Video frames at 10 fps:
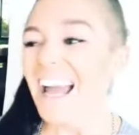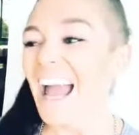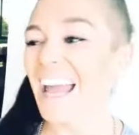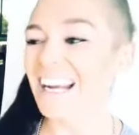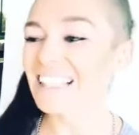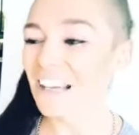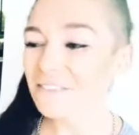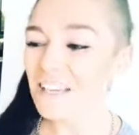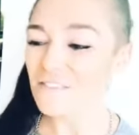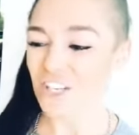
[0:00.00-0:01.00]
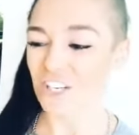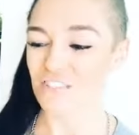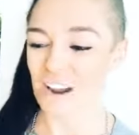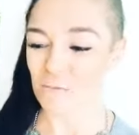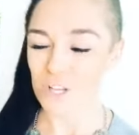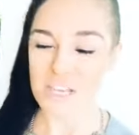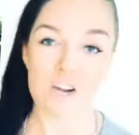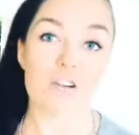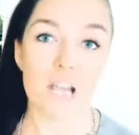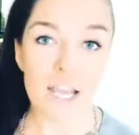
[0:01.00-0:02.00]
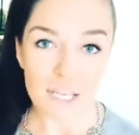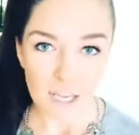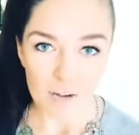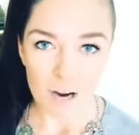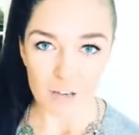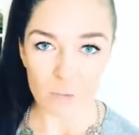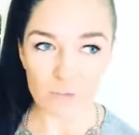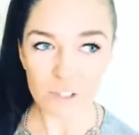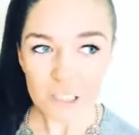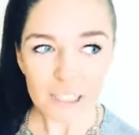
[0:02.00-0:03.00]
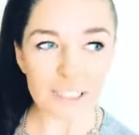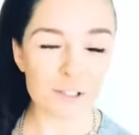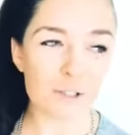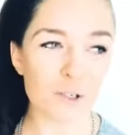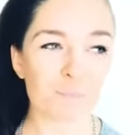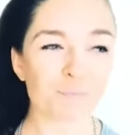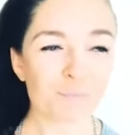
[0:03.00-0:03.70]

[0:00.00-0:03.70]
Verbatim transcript: And I love their vision around what they're creating, around really, you know,